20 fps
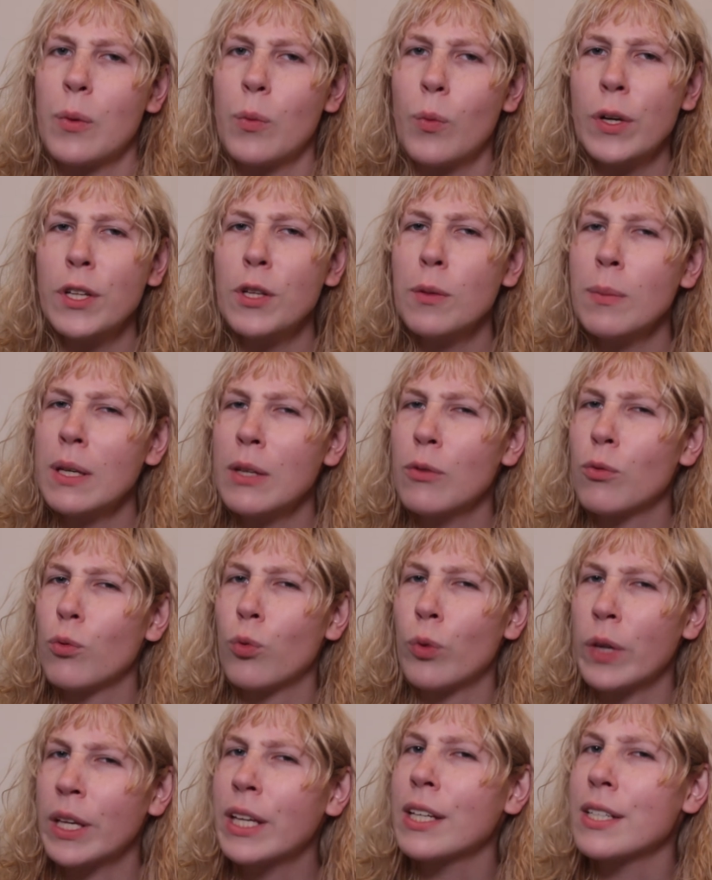What do you mean
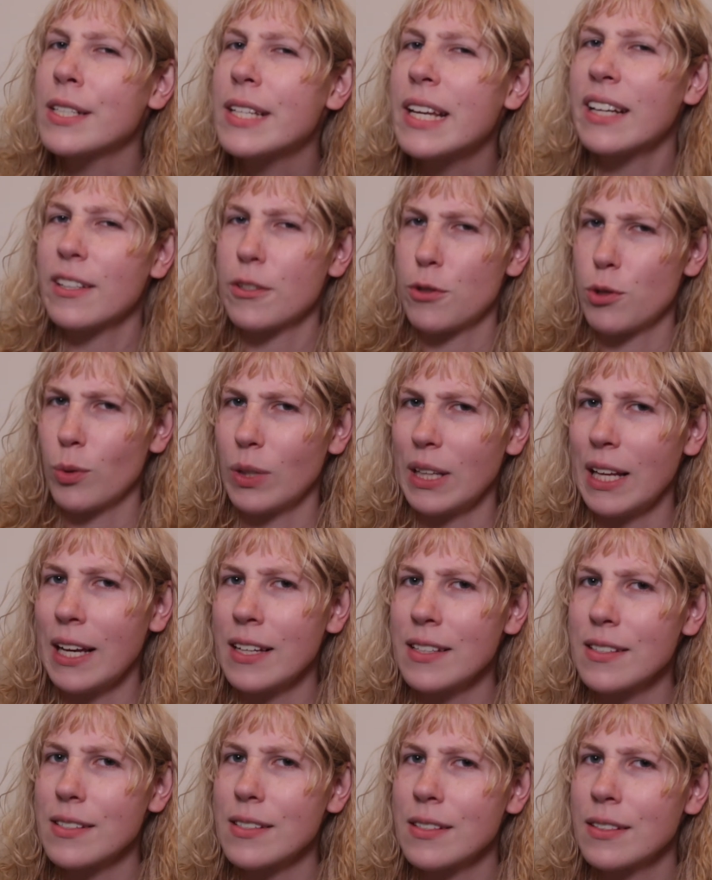
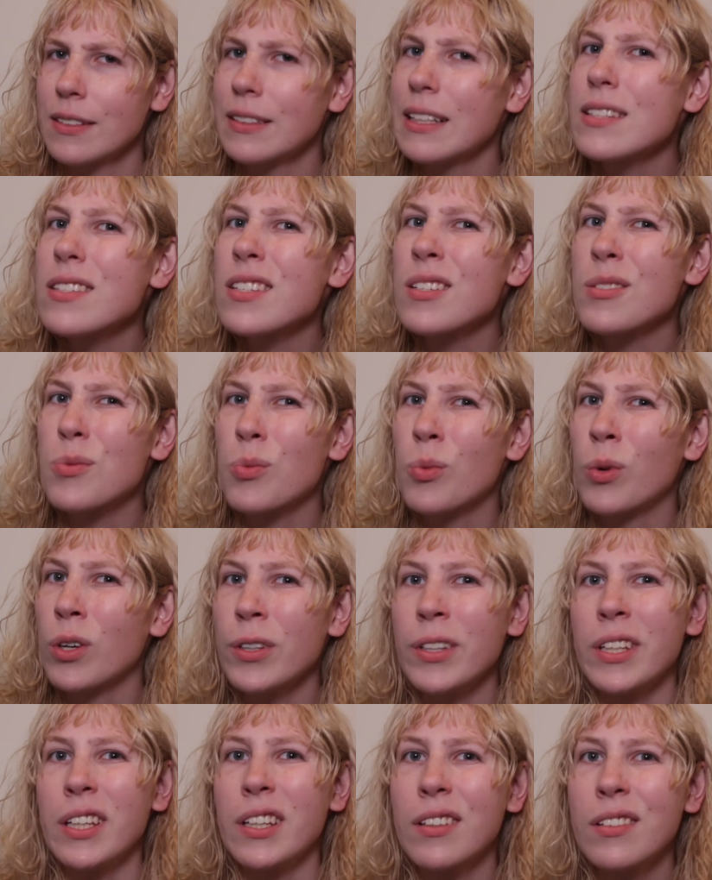recontextualize? That sounds
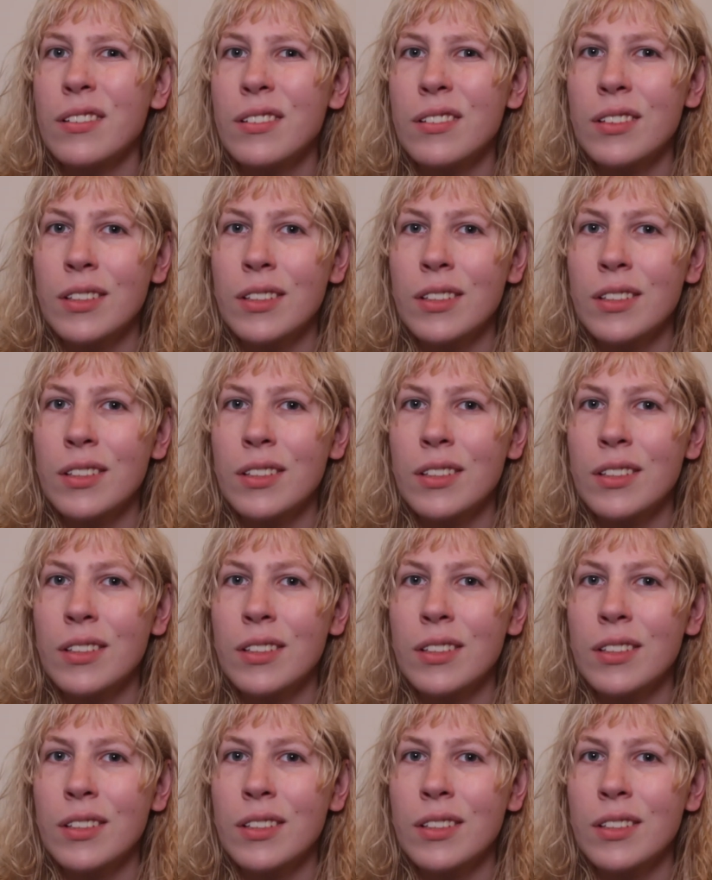wordy.